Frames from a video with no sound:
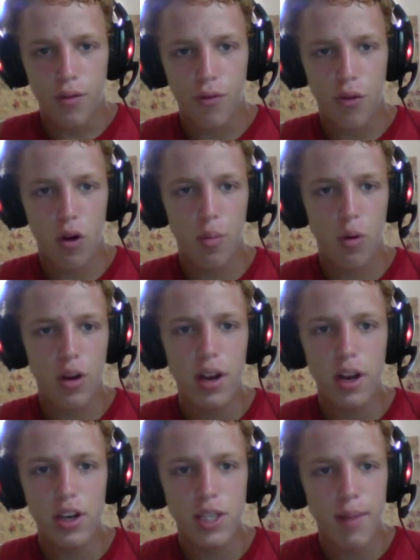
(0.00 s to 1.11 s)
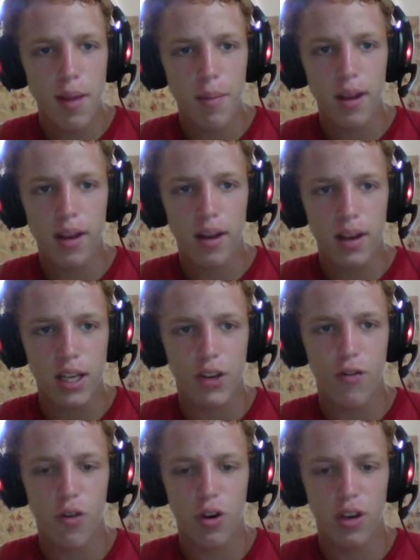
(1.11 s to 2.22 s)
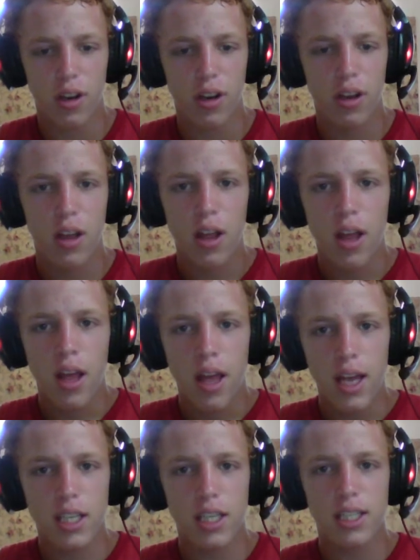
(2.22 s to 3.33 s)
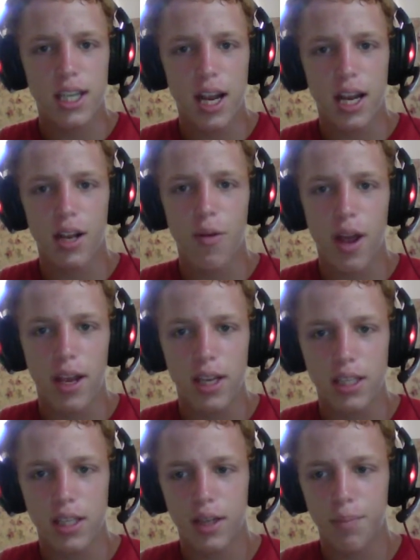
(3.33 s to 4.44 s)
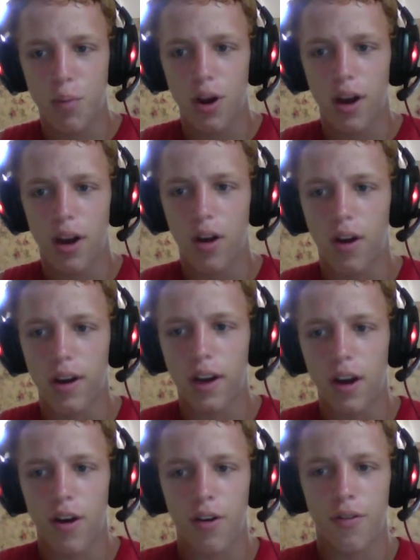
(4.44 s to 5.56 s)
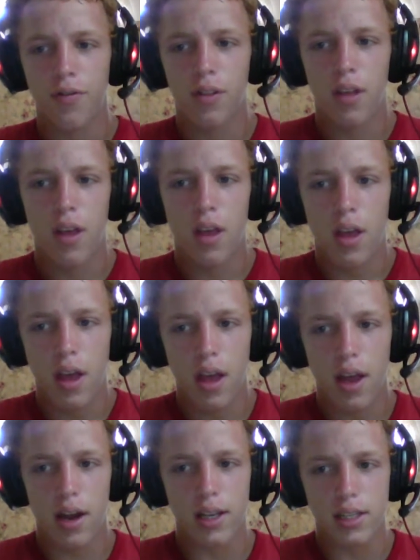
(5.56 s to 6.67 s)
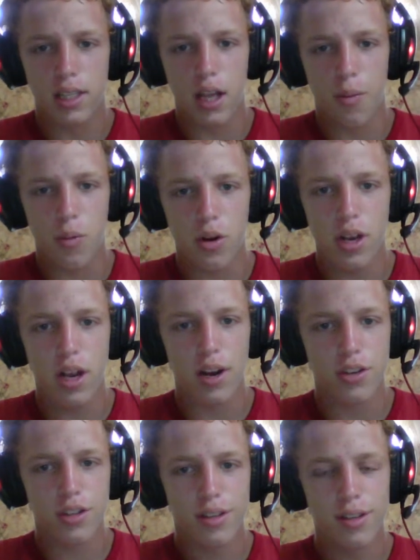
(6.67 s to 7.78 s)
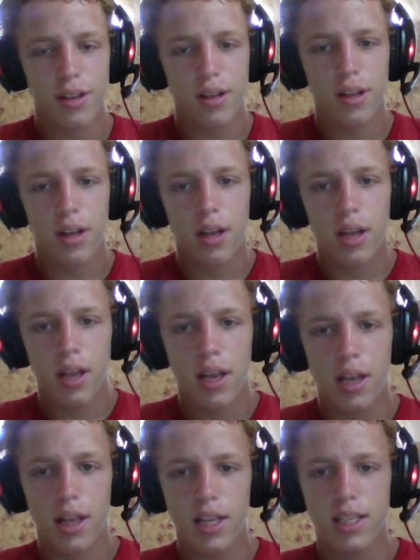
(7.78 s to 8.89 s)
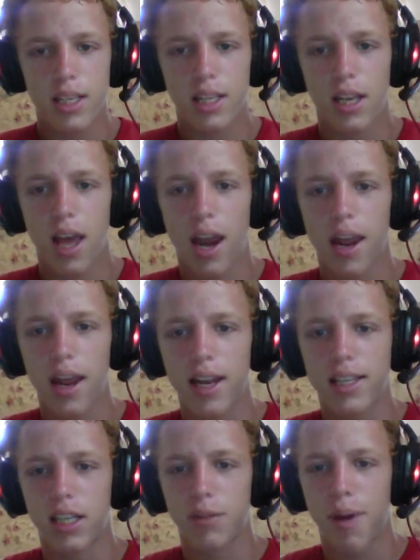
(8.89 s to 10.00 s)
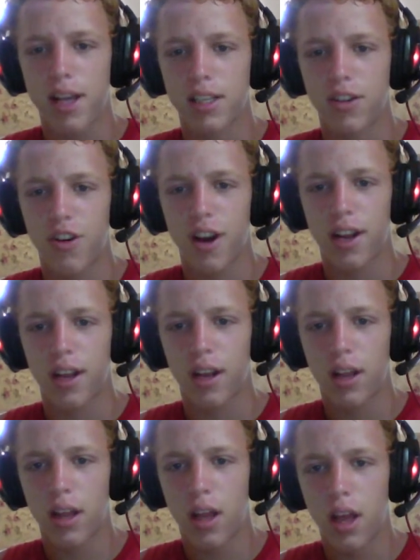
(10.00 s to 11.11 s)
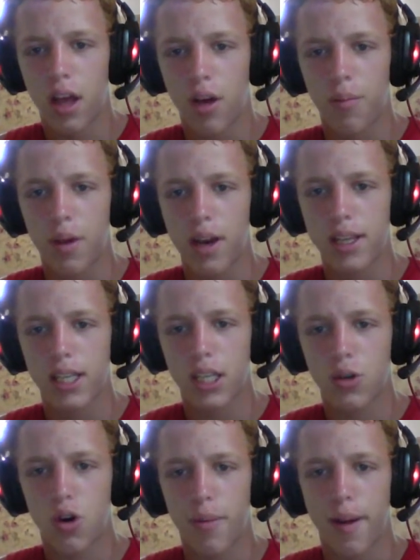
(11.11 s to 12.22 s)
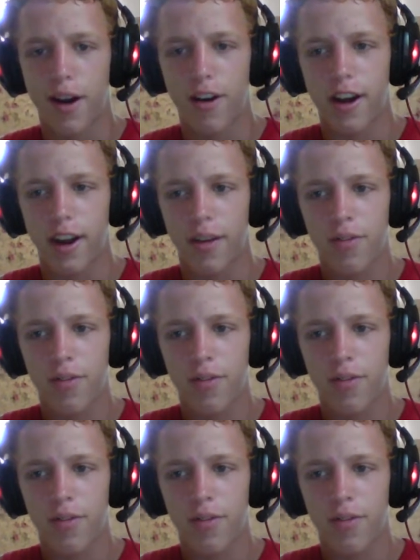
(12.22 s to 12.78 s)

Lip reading: 4 more years maybe? He's 14. It's insane the way he's putting it on here in his upper years. This season he had an 86 passing rating, 86 quarterback rating,